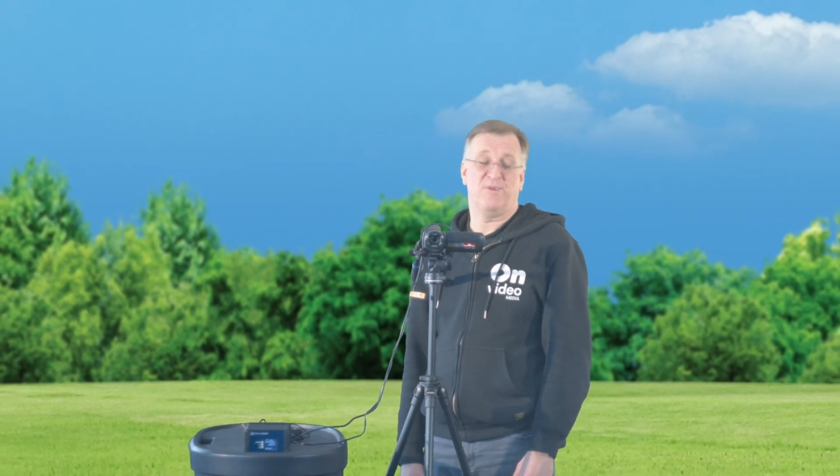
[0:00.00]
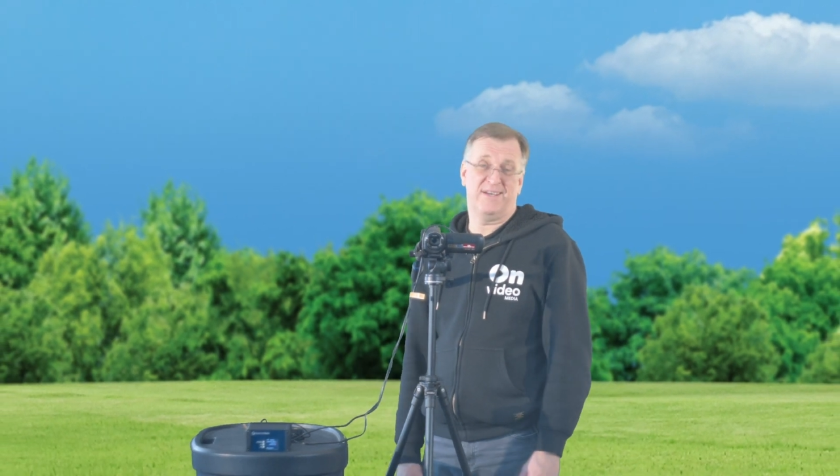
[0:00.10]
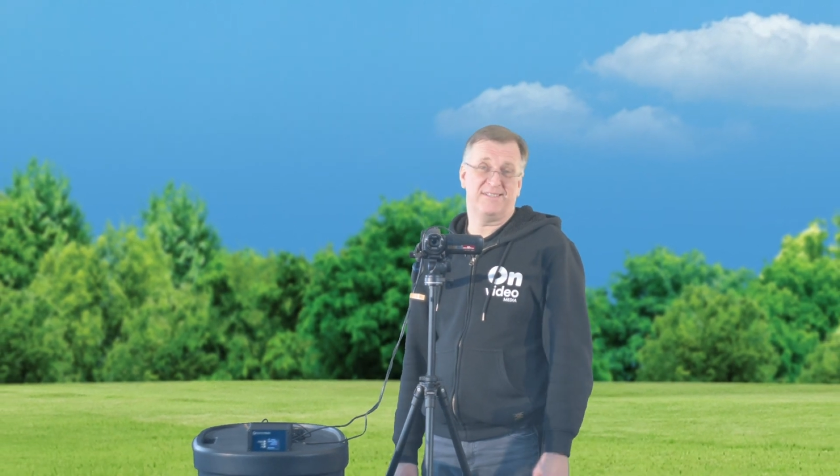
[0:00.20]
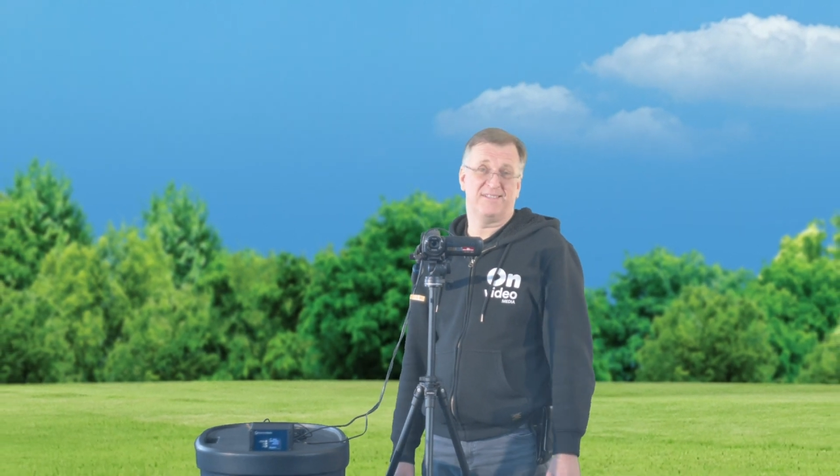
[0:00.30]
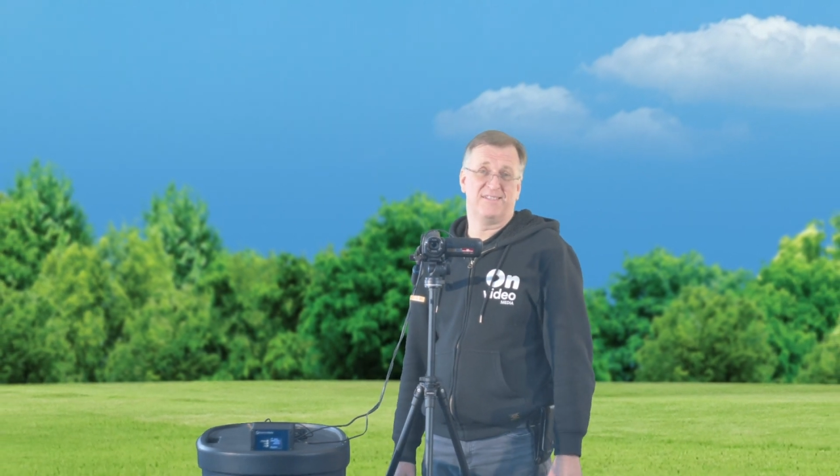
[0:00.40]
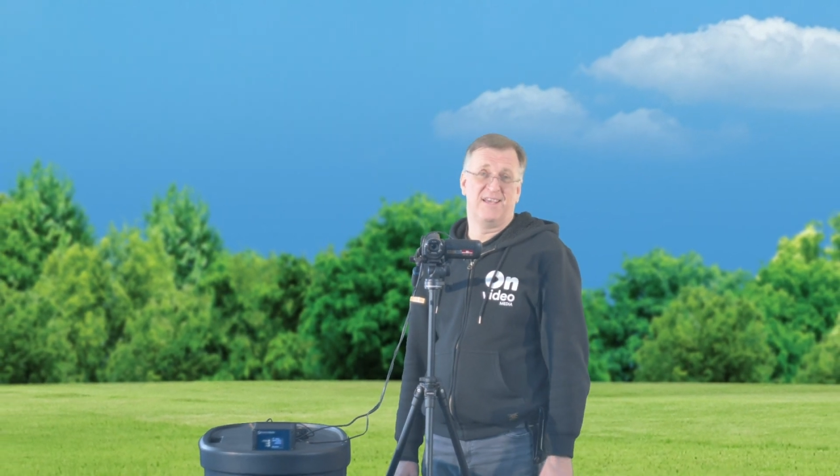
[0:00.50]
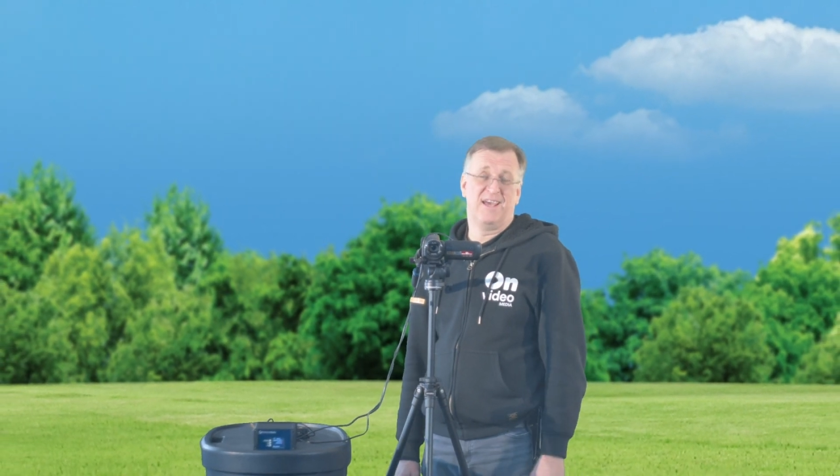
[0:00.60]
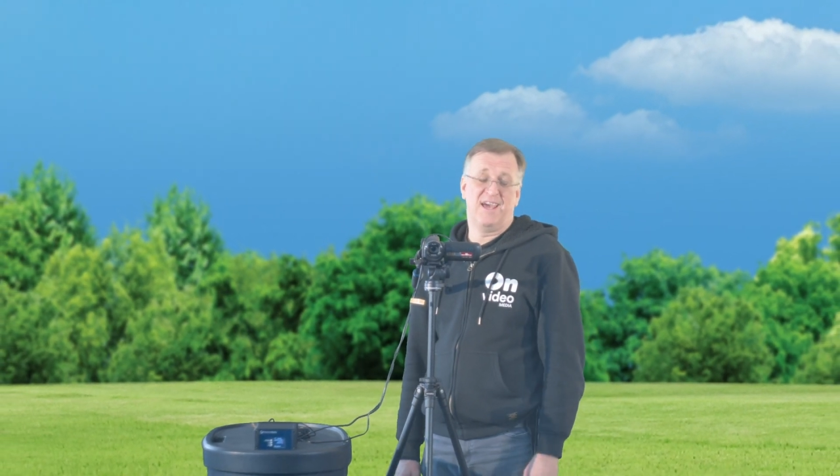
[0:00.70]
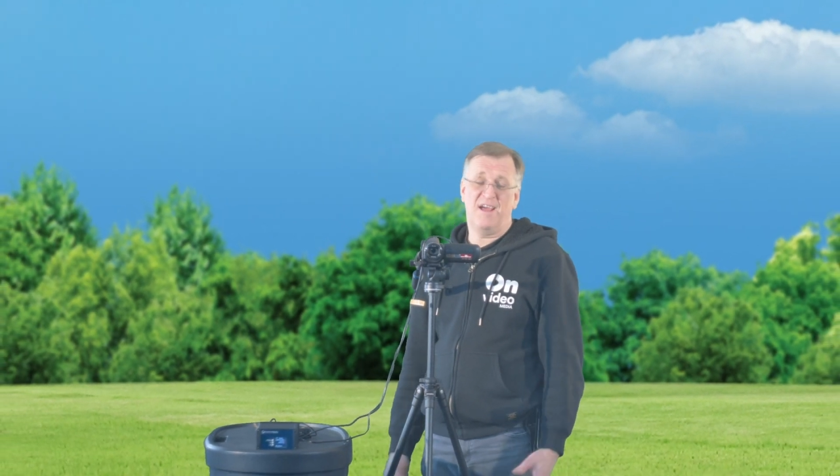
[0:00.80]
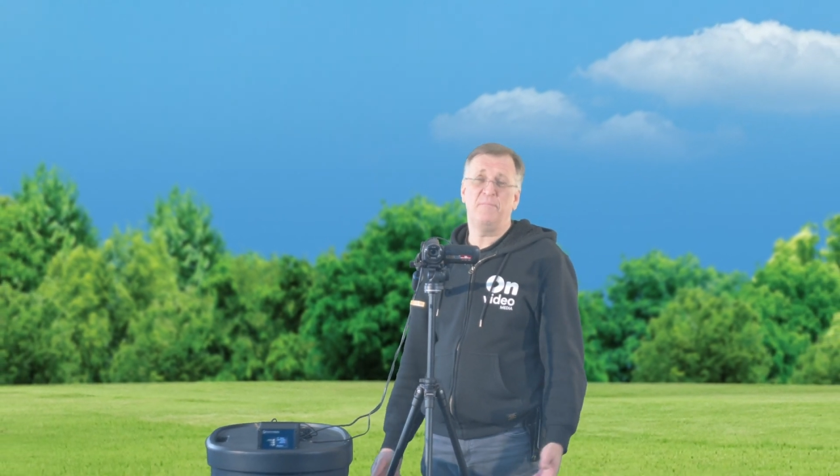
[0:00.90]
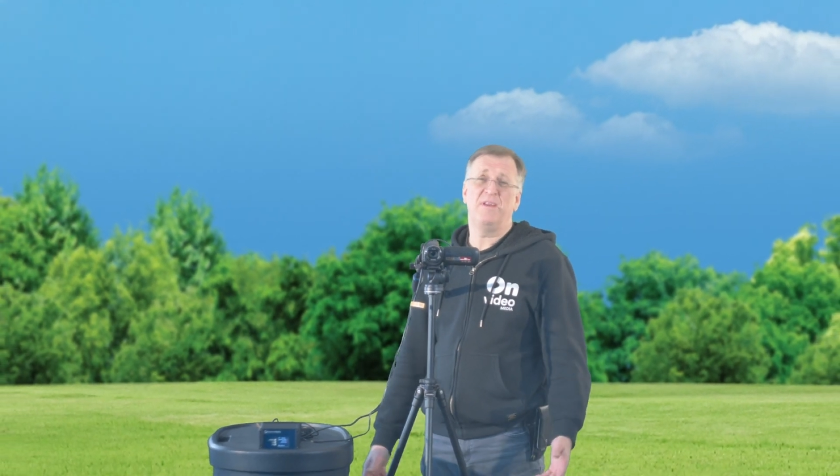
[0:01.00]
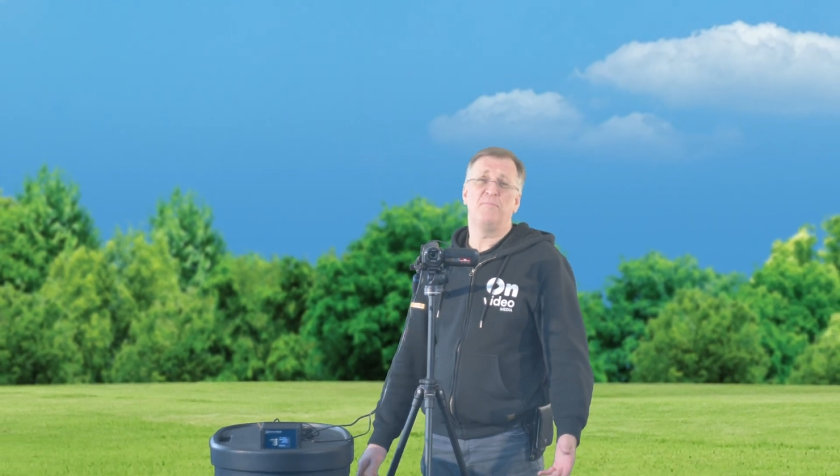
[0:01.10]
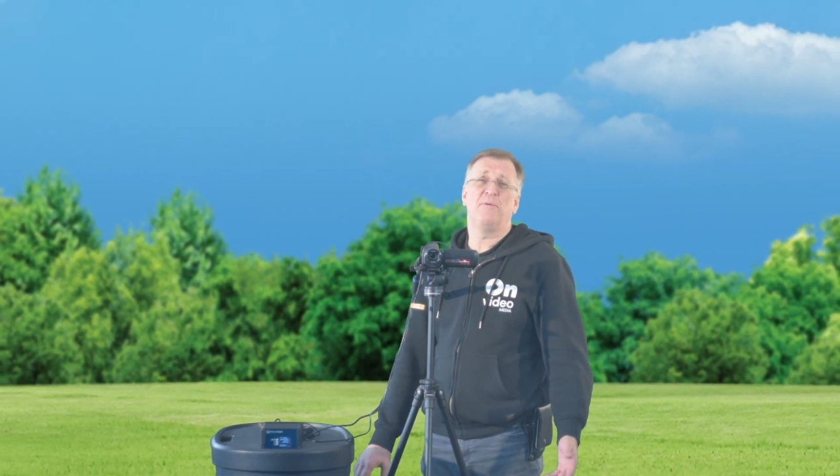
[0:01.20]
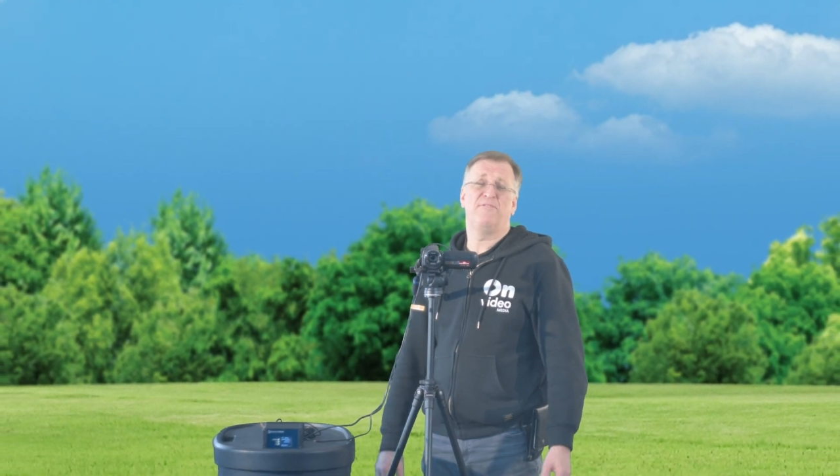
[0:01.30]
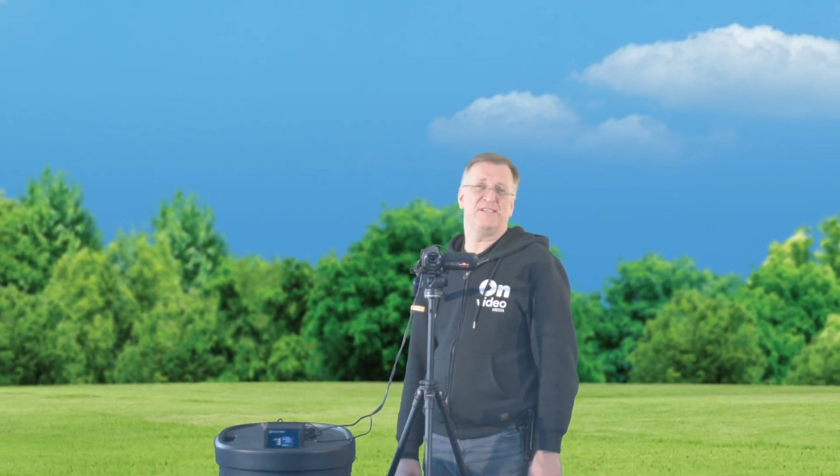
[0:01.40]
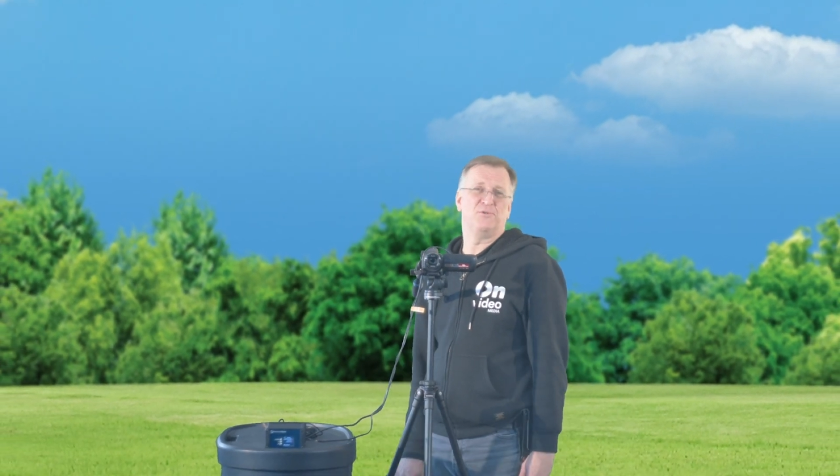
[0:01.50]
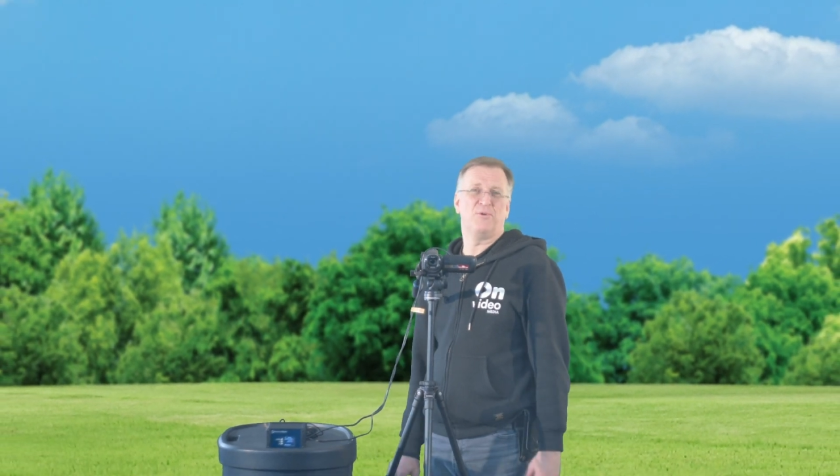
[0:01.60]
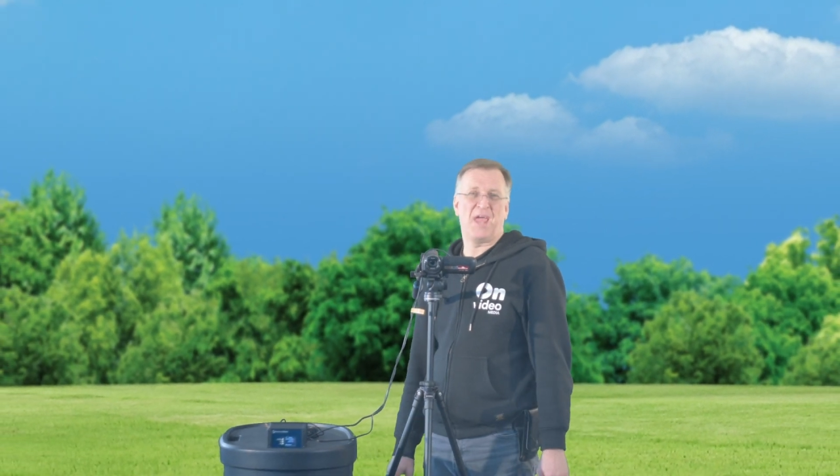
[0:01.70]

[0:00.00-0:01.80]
Press and I've been a professional